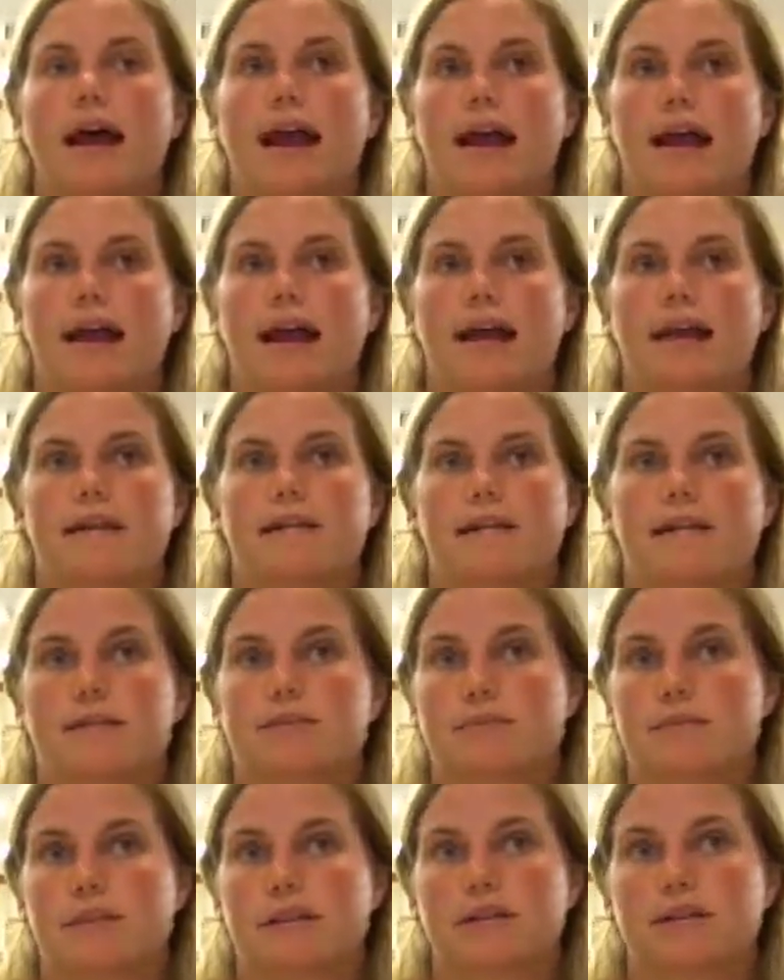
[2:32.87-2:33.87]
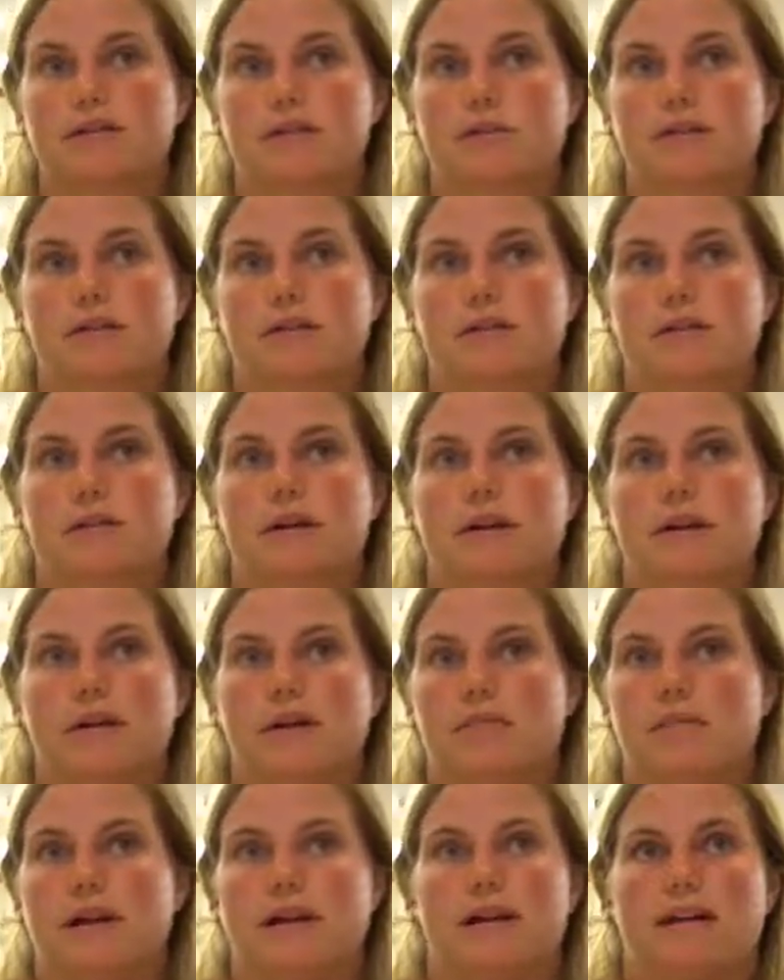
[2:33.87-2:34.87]
And this bleach will
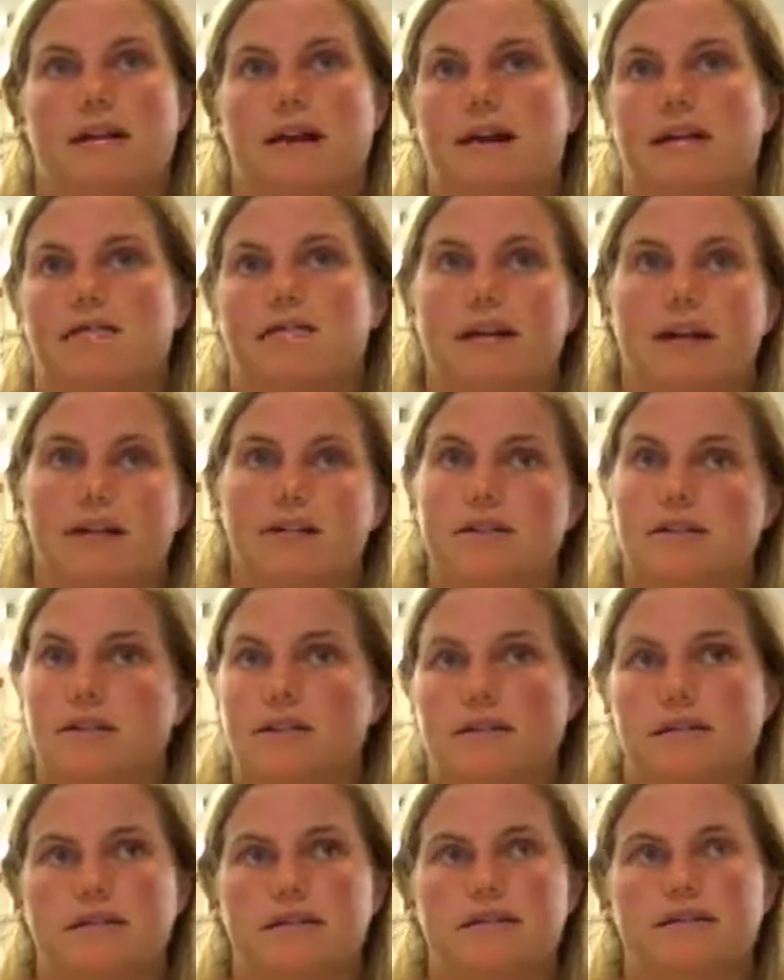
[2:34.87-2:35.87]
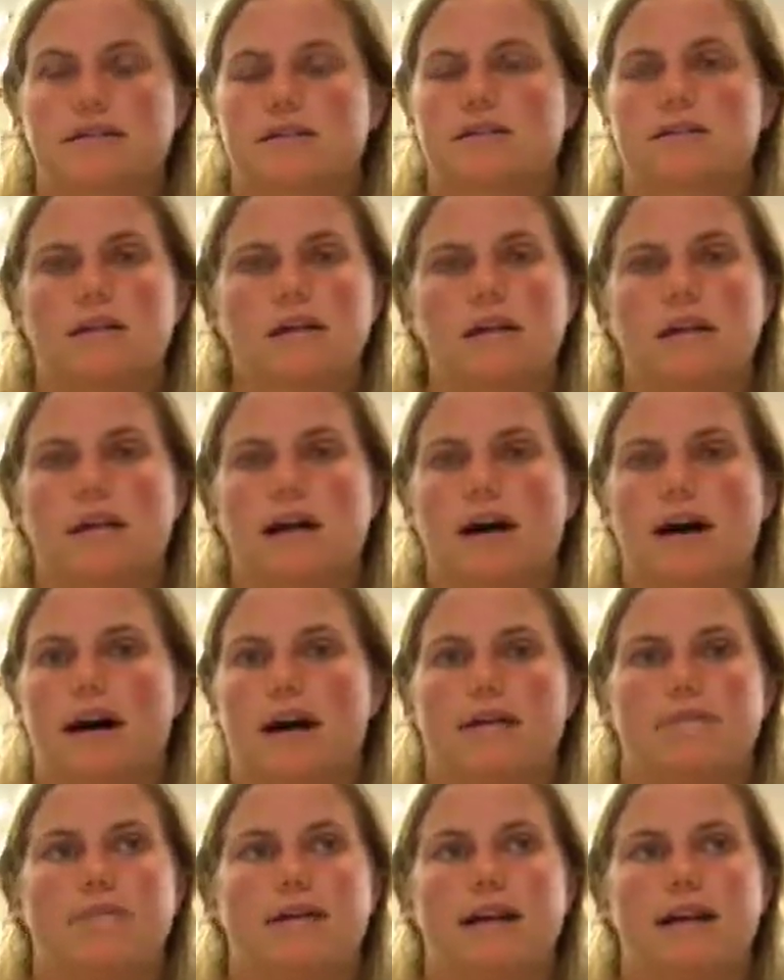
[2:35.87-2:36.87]
eliminate a lot of bacteria and just kill
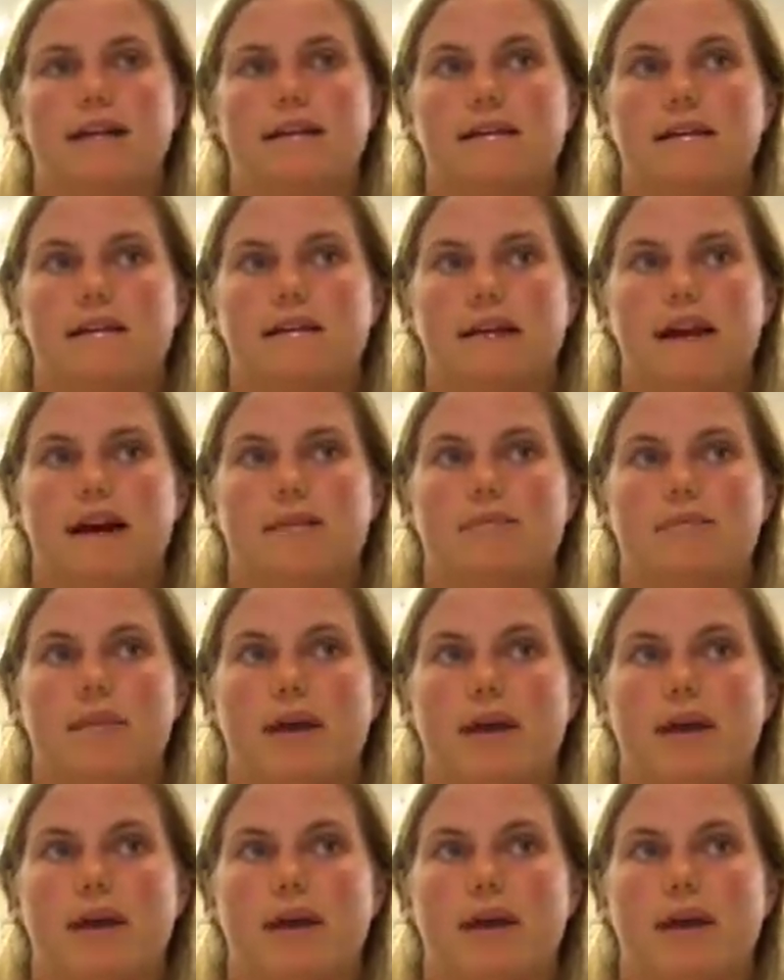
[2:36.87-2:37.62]
off anything that